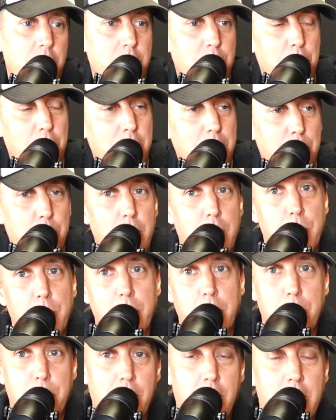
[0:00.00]
to make a
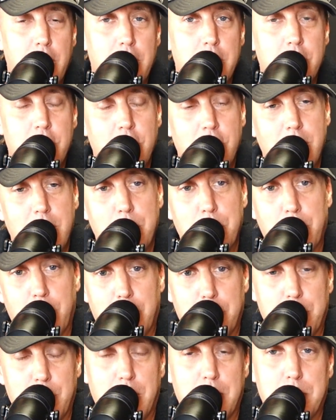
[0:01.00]
public apology,
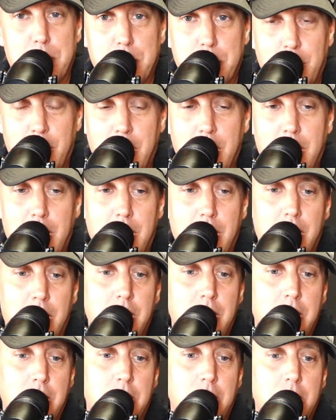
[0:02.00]
blah blah blah.
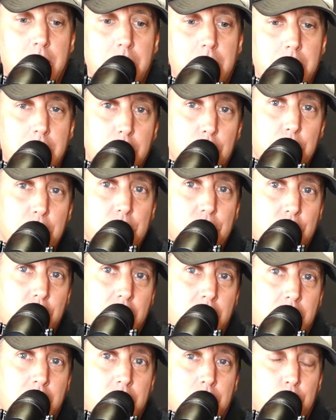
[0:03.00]
It'll be
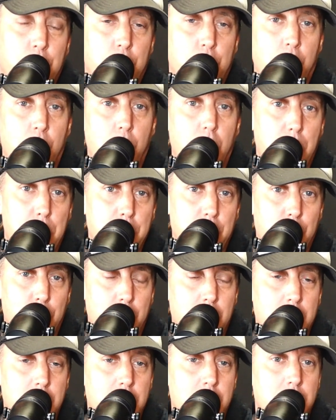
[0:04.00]
fine. We'll go up in the
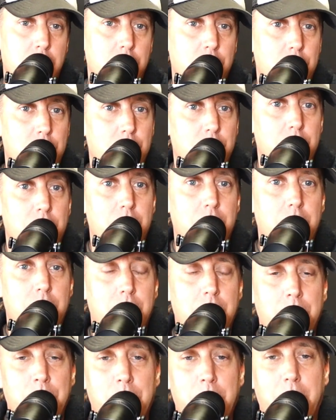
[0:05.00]
ratings,
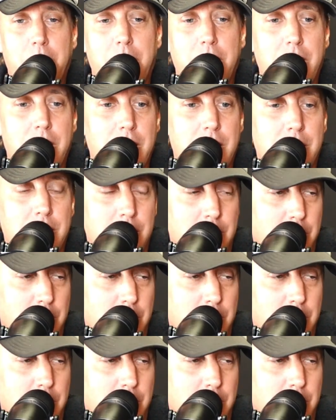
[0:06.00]
and then